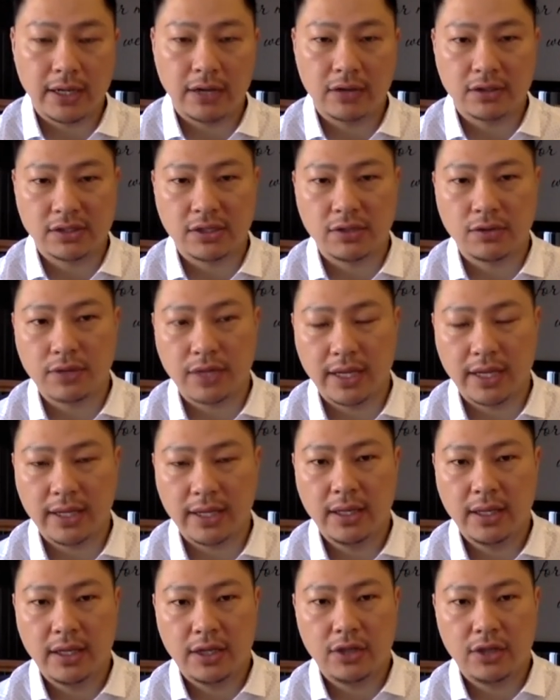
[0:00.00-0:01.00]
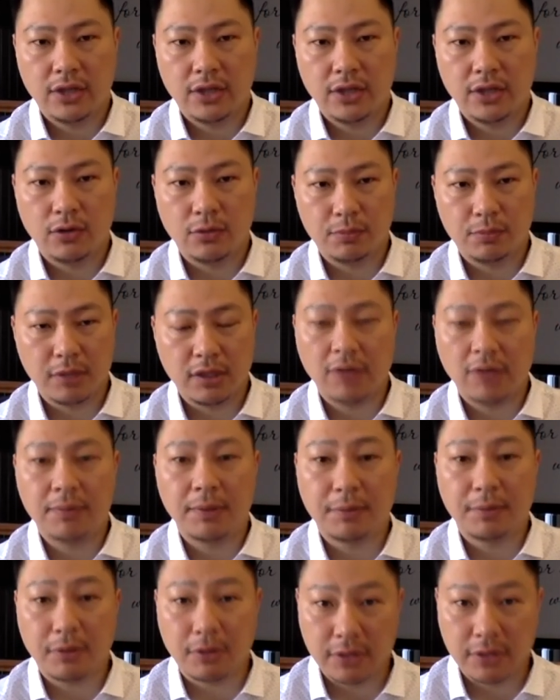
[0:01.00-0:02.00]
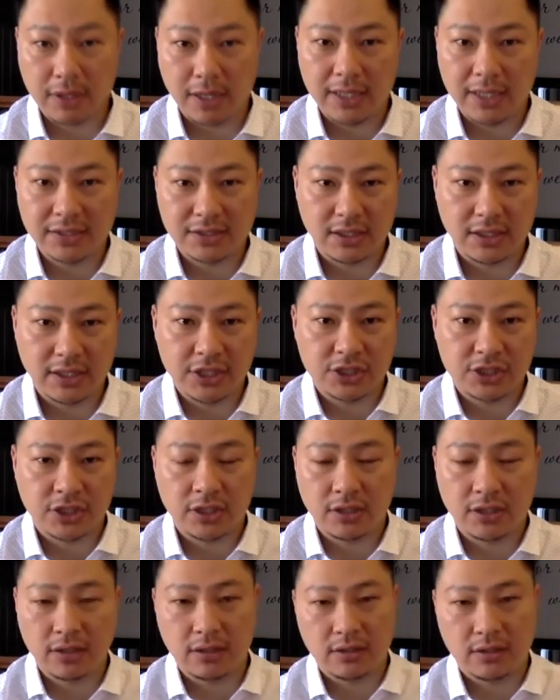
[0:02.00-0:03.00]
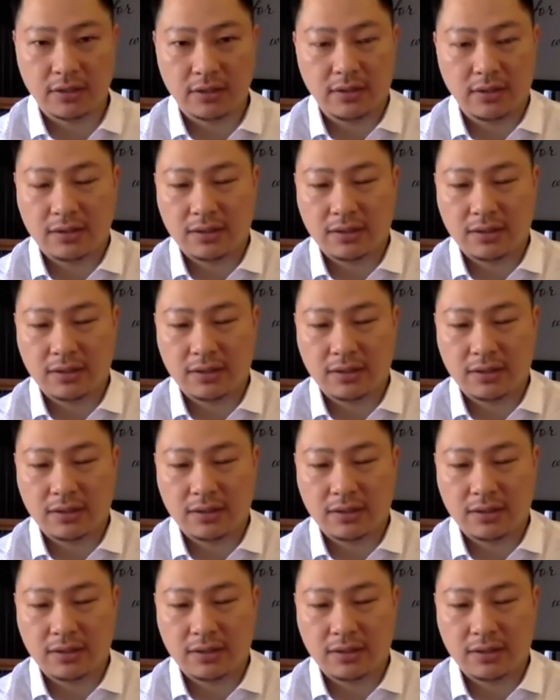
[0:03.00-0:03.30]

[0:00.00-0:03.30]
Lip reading: Cause I know that, a lot of people are in isolation,